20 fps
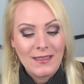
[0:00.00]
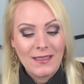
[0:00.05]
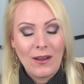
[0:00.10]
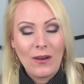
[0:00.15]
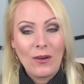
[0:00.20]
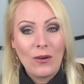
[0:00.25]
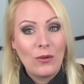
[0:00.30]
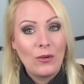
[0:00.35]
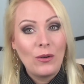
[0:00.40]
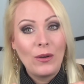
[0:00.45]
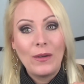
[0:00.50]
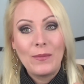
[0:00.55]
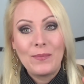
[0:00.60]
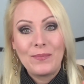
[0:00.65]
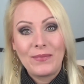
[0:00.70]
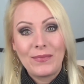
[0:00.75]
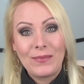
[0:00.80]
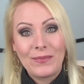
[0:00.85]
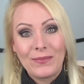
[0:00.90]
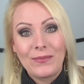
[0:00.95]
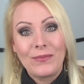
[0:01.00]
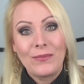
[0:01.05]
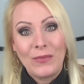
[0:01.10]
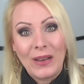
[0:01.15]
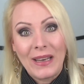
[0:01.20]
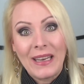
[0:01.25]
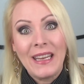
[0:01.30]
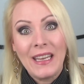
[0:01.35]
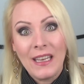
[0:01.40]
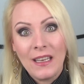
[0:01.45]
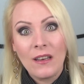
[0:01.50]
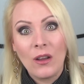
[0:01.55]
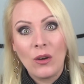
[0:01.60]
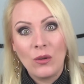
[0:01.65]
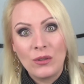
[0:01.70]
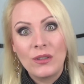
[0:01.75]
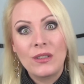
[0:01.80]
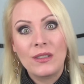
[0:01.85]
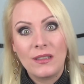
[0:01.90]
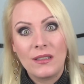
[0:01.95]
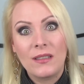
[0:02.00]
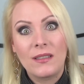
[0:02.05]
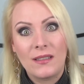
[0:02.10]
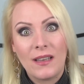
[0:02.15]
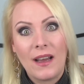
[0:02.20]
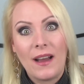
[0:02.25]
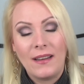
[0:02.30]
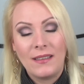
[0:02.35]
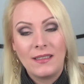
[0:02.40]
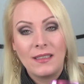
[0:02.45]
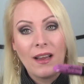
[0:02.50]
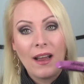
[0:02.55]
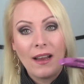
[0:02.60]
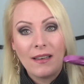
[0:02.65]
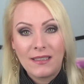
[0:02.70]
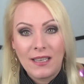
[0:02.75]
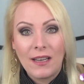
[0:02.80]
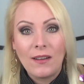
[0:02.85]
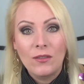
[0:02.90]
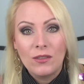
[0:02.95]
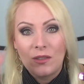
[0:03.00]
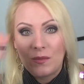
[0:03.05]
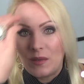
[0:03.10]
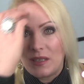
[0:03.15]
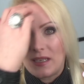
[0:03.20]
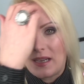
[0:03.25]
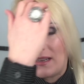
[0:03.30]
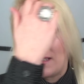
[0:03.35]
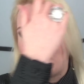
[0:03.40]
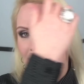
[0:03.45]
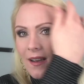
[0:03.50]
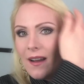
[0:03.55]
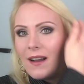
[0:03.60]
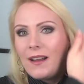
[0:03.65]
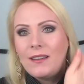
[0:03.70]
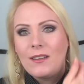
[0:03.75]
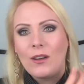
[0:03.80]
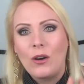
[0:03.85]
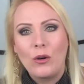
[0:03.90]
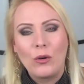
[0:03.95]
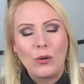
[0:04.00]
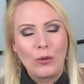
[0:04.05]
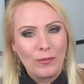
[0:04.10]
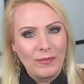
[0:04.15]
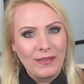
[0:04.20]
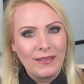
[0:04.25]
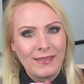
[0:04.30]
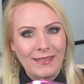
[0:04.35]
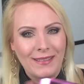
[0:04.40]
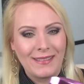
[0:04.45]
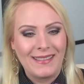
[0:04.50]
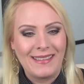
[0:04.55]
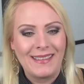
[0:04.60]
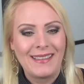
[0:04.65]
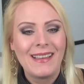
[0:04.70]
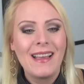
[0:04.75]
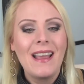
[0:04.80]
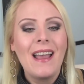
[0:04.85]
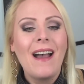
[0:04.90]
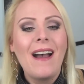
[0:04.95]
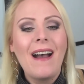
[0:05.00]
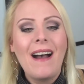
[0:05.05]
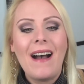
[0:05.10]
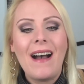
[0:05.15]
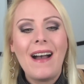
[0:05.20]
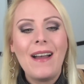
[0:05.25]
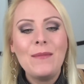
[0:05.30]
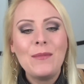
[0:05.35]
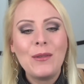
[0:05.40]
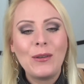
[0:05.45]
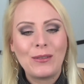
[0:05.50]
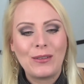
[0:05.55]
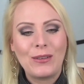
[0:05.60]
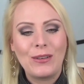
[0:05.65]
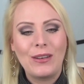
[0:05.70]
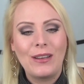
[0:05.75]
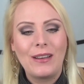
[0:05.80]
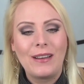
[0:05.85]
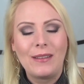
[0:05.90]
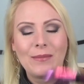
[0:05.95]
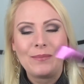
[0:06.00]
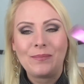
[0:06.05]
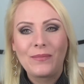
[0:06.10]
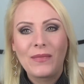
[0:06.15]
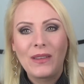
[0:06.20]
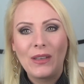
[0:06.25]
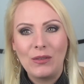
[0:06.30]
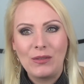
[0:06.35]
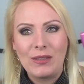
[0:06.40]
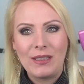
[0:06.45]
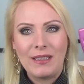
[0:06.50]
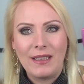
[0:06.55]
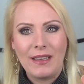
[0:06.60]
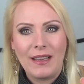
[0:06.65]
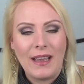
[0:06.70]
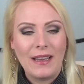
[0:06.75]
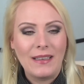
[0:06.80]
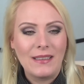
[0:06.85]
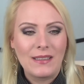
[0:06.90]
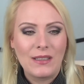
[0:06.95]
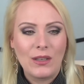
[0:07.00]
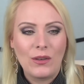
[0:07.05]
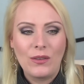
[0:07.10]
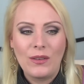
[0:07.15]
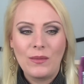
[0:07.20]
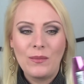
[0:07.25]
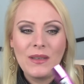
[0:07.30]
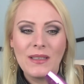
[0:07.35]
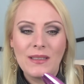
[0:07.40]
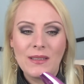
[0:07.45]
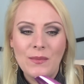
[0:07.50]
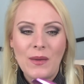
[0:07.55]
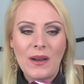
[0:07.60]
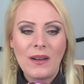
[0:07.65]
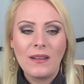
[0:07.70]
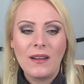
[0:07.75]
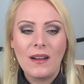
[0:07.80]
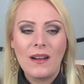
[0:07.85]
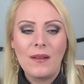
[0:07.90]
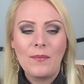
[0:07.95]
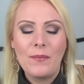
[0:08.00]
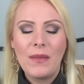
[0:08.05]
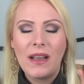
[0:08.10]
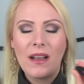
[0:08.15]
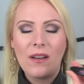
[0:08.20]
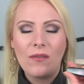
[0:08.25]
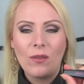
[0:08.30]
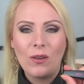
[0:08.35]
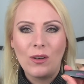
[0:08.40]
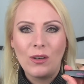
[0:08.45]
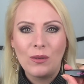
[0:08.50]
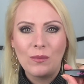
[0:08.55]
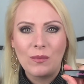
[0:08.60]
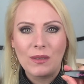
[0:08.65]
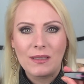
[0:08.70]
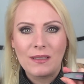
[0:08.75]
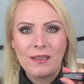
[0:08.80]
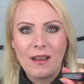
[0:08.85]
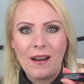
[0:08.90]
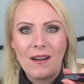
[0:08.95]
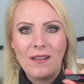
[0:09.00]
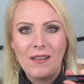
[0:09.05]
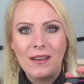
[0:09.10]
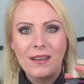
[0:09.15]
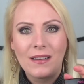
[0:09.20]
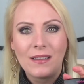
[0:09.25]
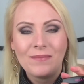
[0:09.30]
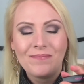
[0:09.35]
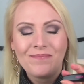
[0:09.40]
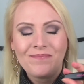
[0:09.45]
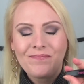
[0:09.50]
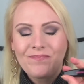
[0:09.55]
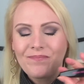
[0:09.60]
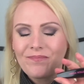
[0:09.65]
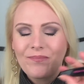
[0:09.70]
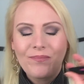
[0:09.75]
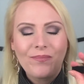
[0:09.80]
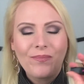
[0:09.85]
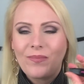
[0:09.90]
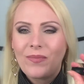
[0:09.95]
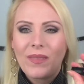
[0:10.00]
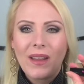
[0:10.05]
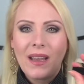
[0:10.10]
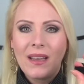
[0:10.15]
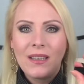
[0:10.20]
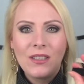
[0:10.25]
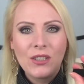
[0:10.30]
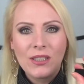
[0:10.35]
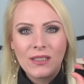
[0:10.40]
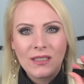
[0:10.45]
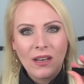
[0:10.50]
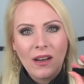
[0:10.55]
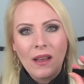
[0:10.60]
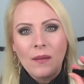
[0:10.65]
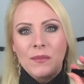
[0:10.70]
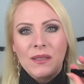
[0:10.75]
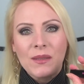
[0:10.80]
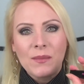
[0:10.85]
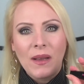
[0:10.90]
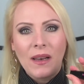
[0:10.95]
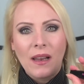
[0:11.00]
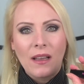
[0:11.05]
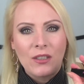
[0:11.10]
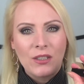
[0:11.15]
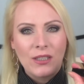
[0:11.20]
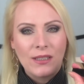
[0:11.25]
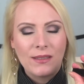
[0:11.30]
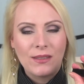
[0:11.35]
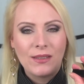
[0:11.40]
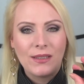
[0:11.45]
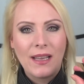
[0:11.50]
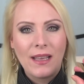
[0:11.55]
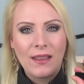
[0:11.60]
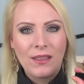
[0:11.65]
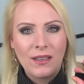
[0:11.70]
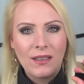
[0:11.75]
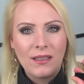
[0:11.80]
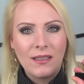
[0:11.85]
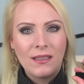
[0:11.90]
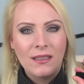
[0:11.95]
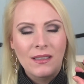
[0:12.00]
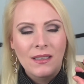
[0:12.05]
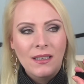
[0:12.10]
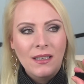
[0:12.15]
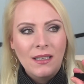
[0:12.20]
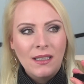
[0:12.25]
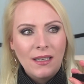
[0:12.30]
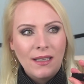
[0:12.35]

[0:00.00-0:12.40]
So when he notices that and tells me that, I know I'm not gonna use it again. So the Miss Manga Mega Volume Mascara, it just clumps my lashes together.